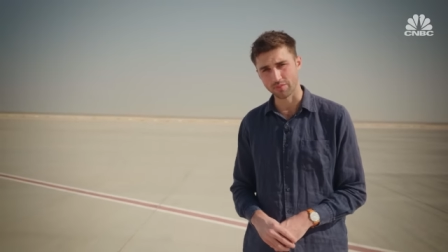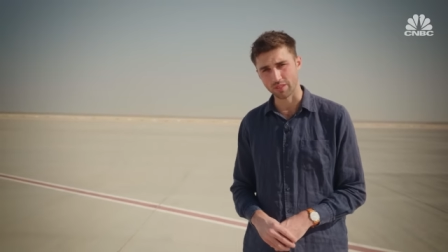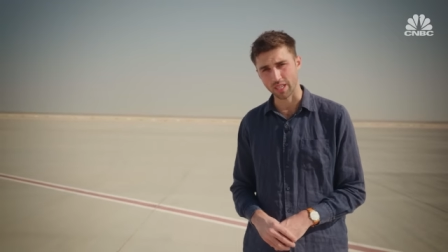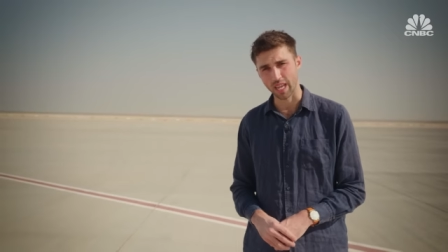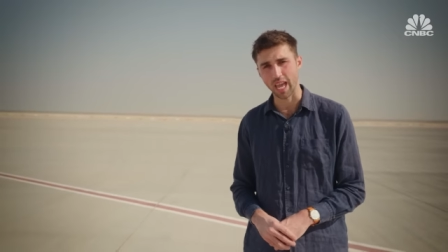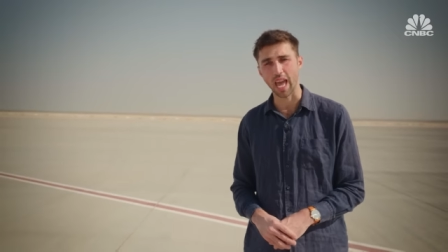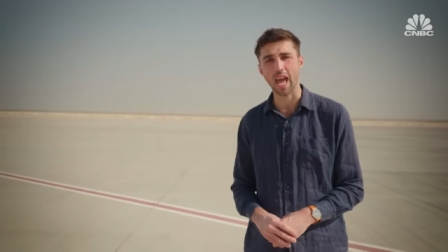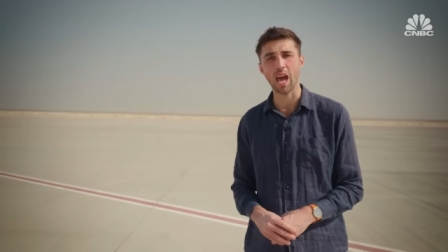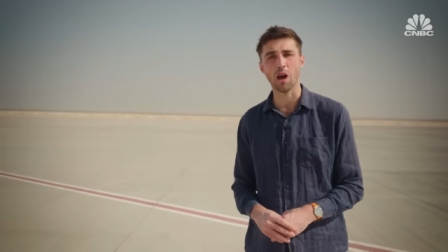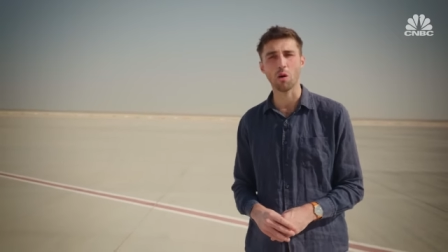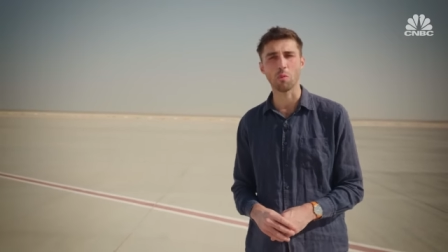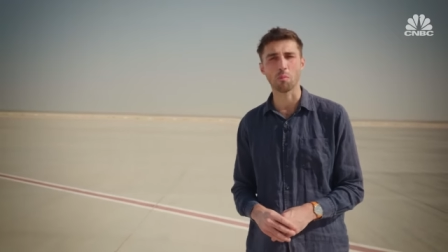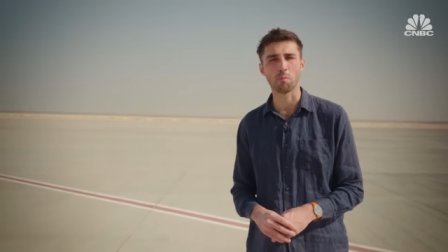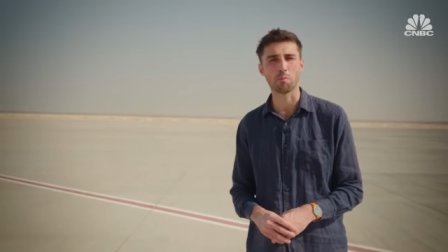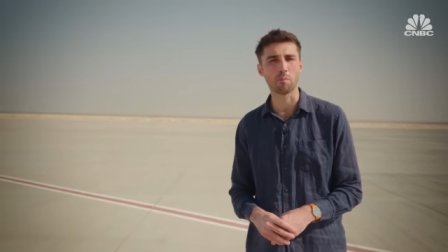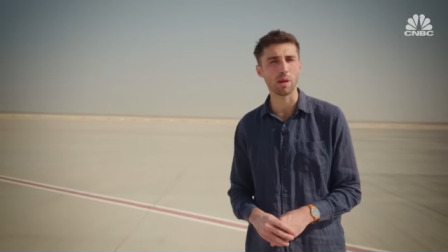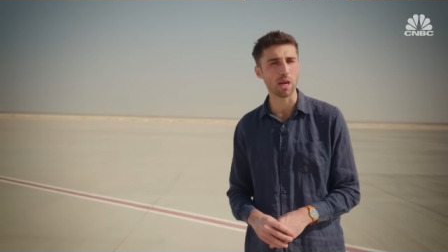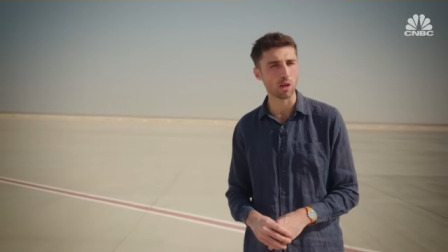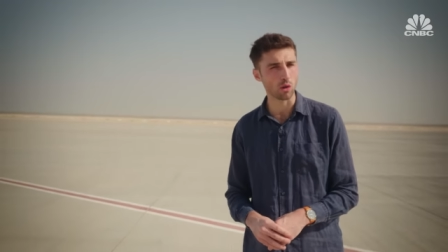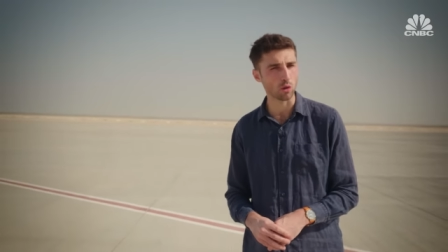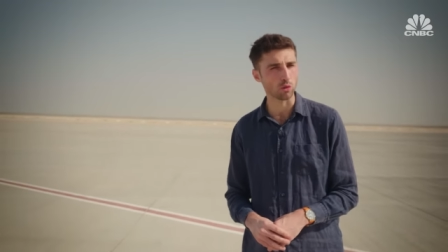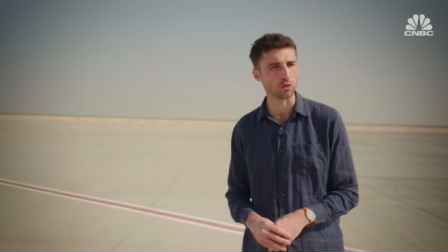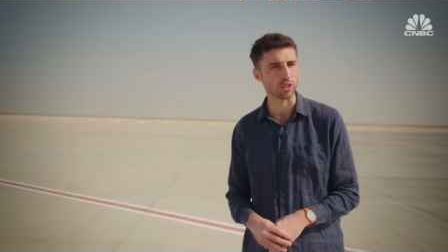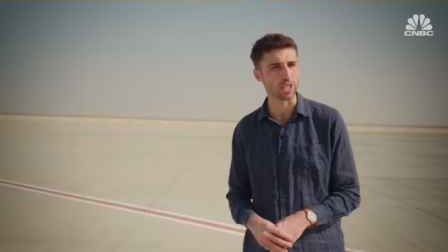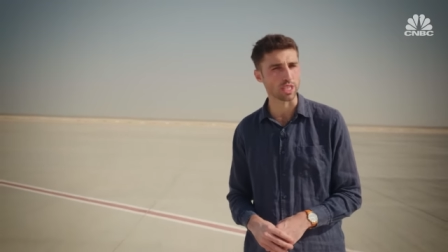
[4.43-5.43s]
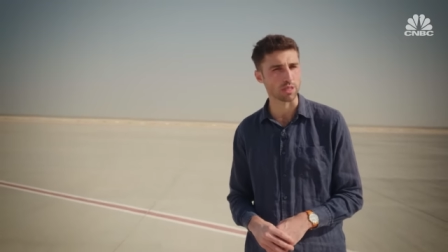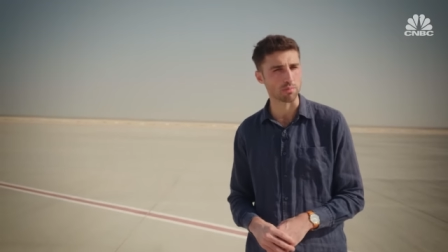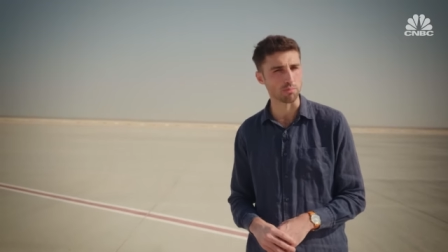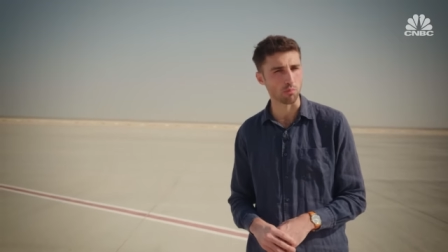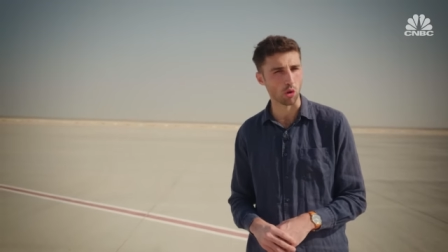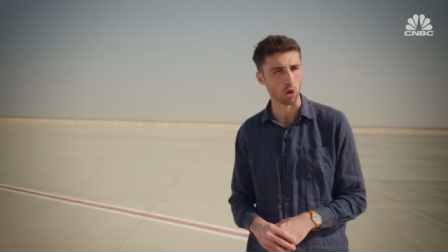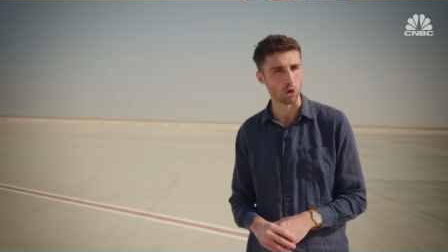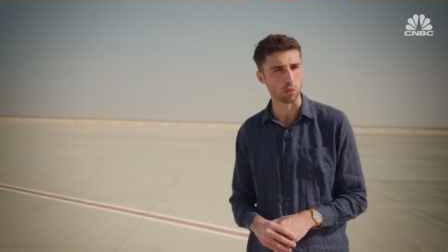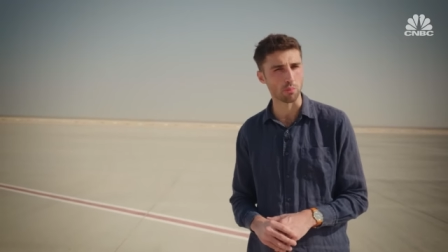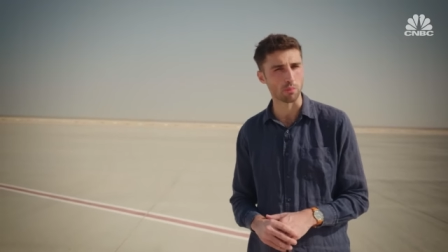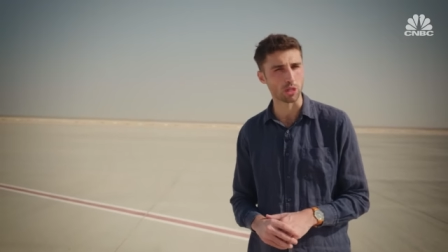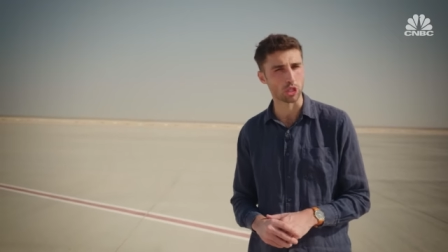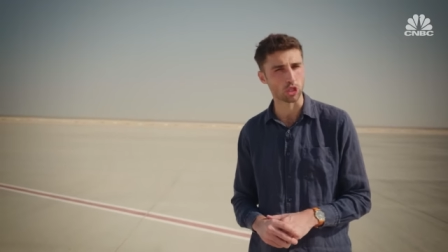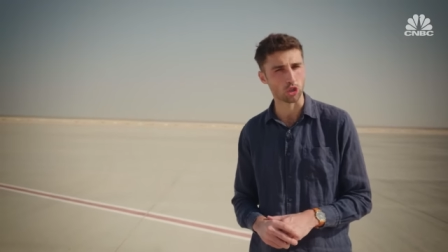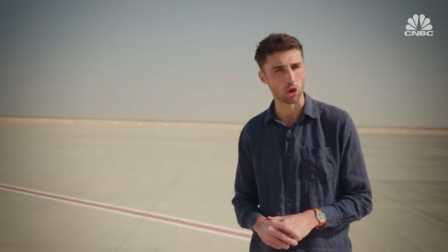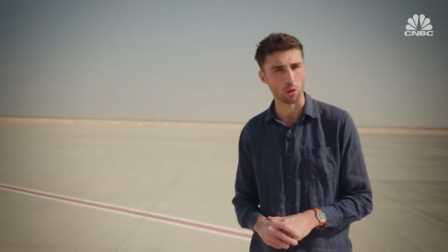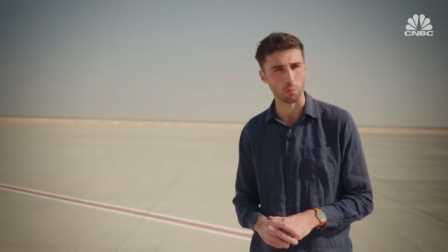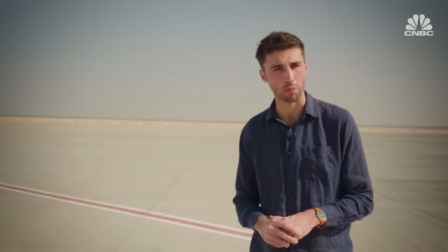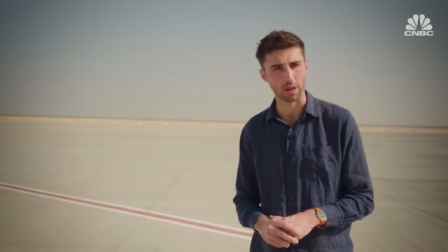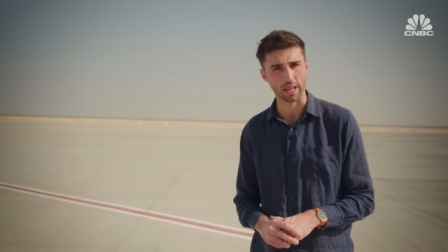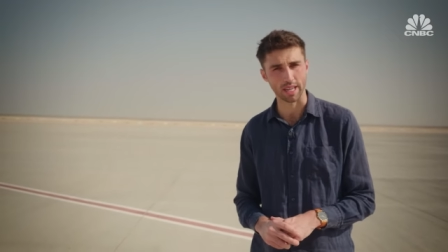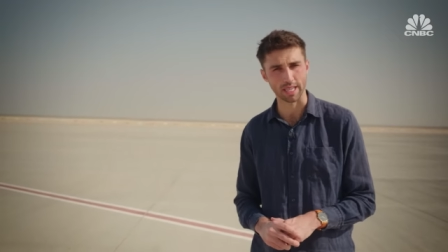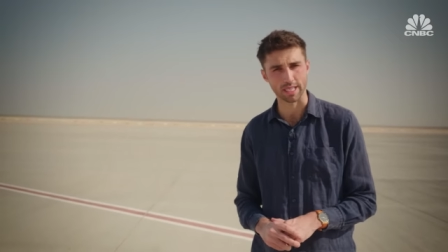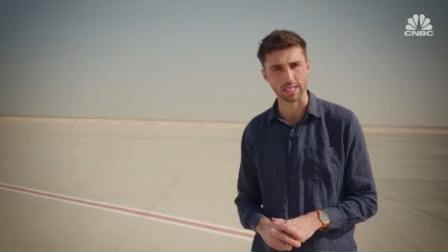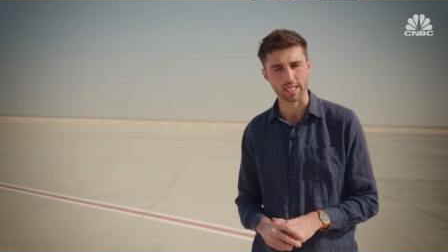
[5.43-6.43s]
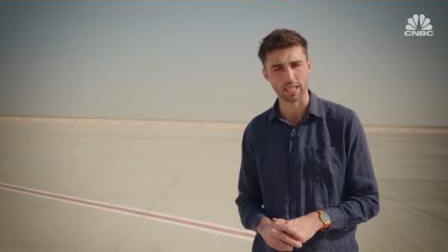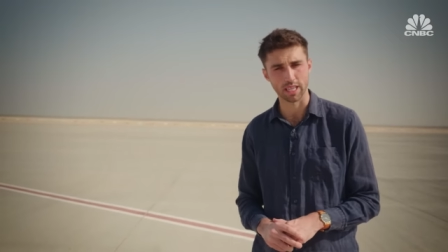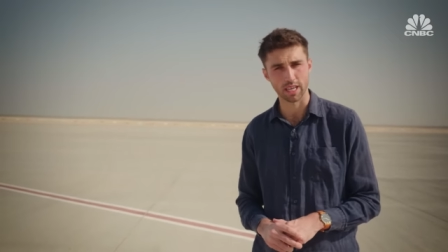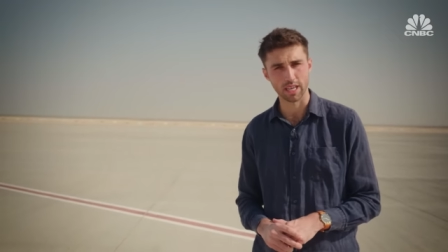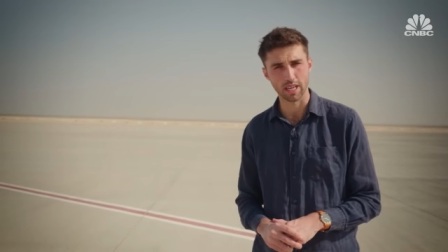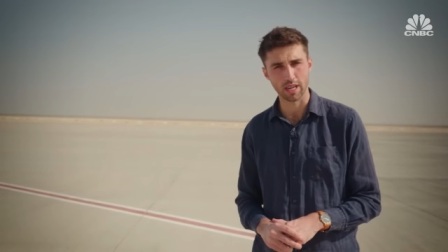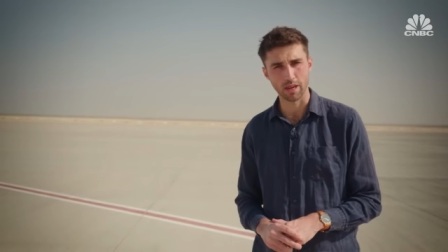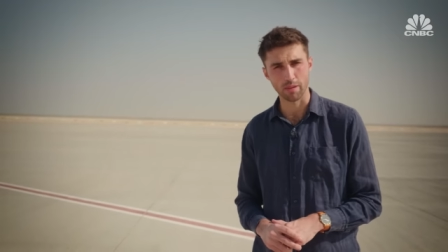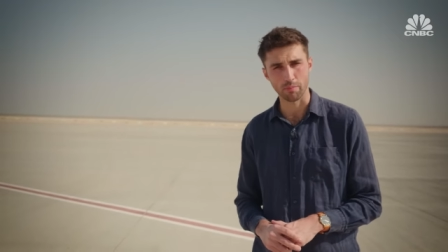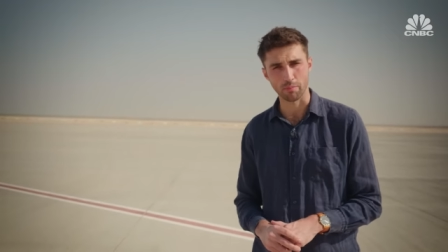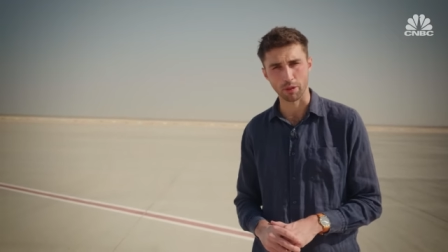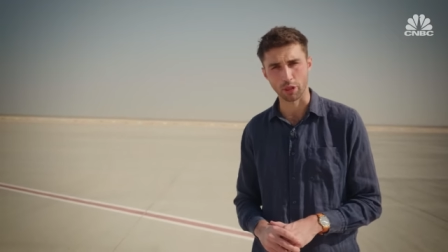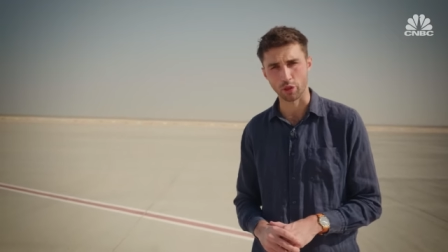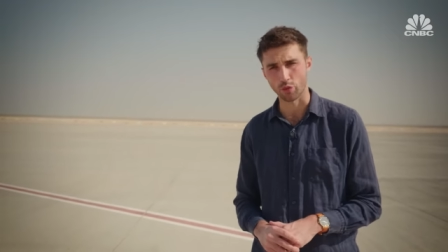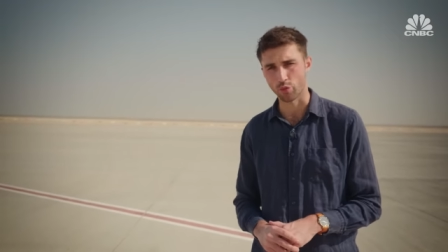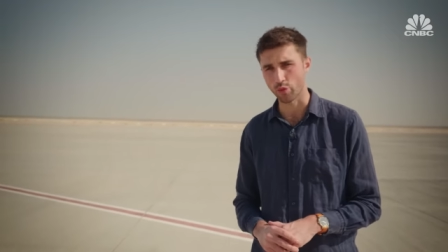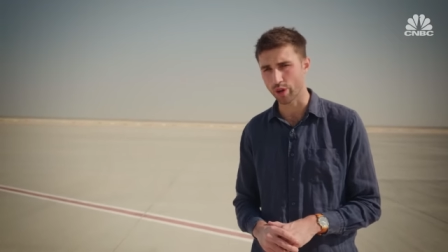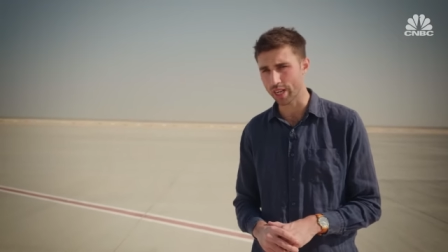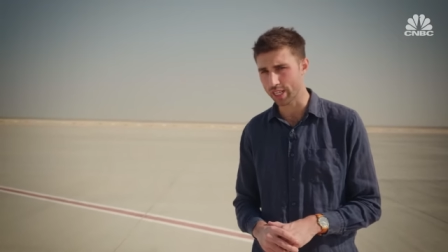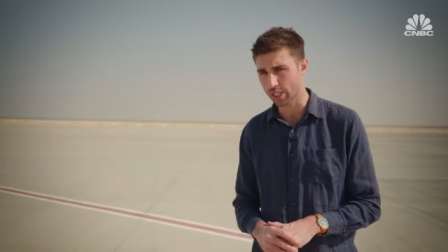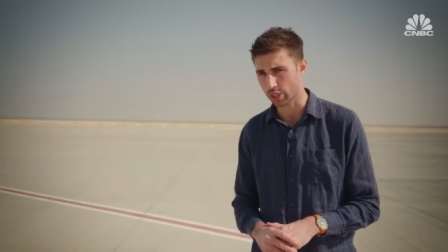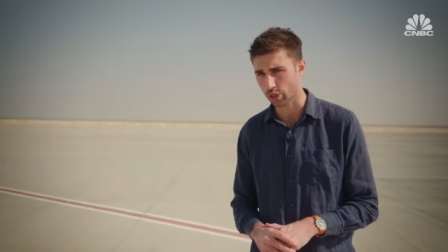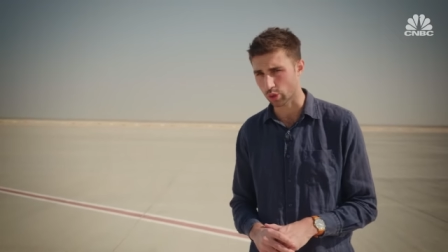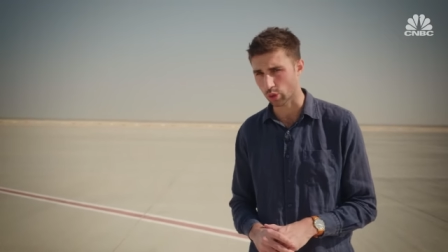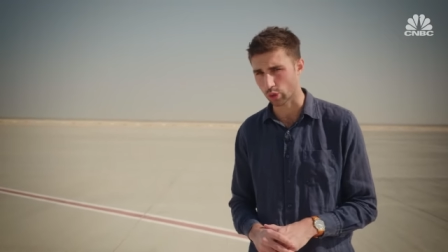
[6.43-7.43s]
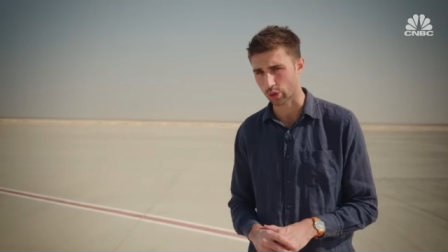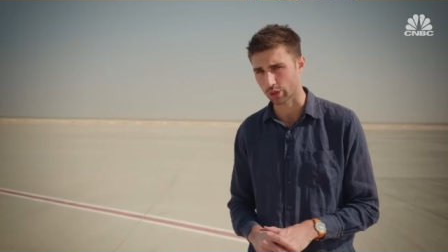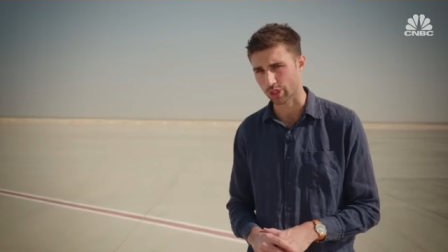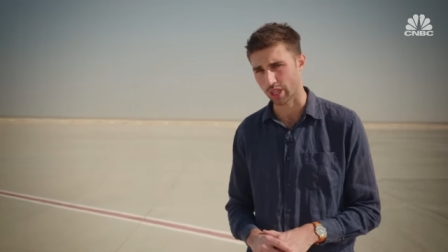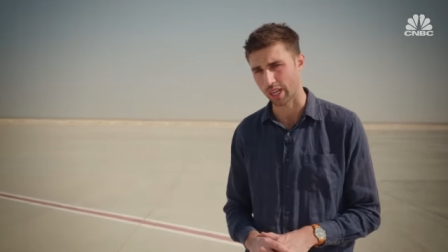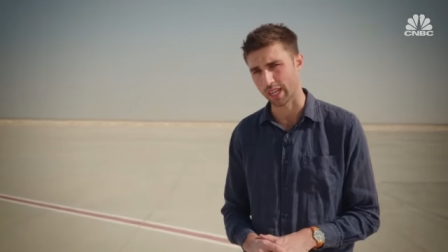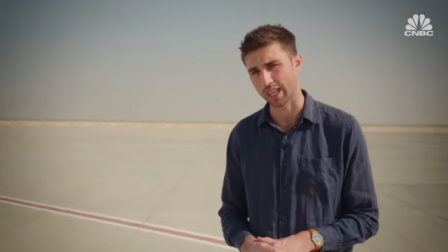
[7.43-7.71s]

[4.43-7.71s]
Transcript: It helped build this modern metropolis, but the resource